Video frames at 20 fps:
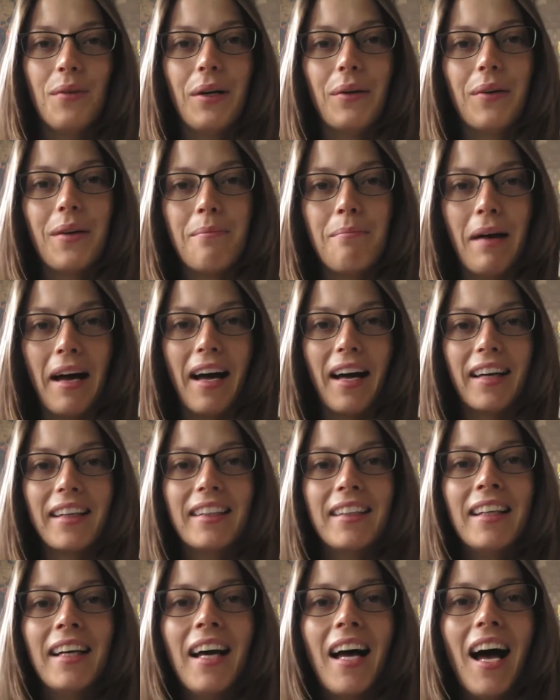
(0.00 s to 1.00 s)
welcome
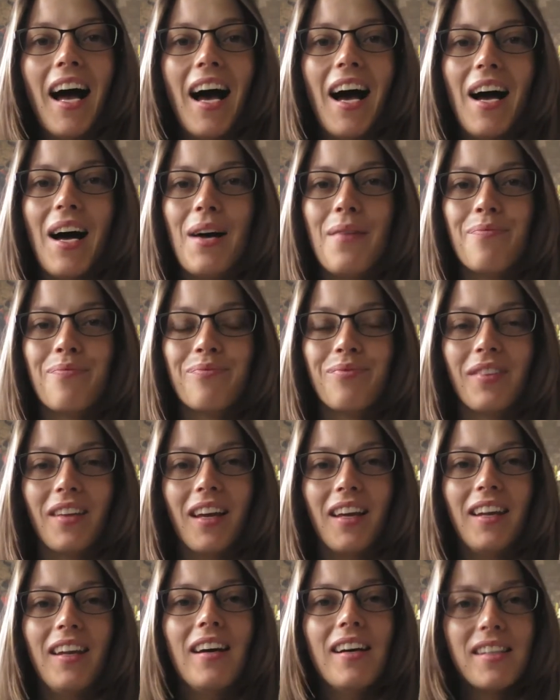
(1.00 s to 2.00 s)
back.
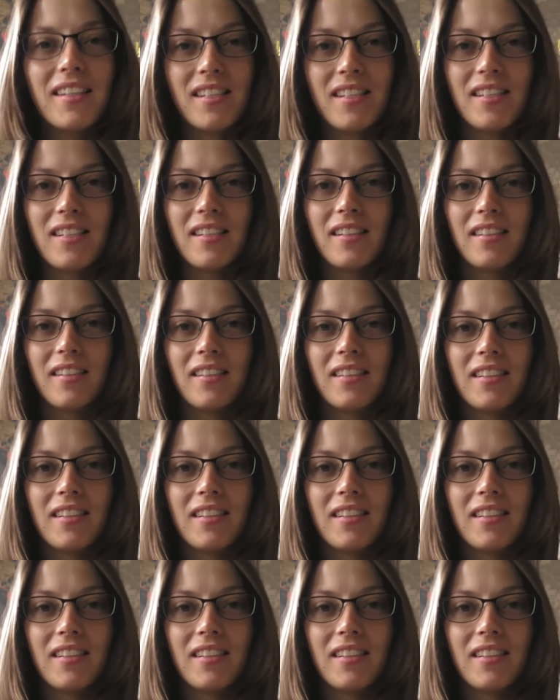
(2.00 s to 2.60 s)
Last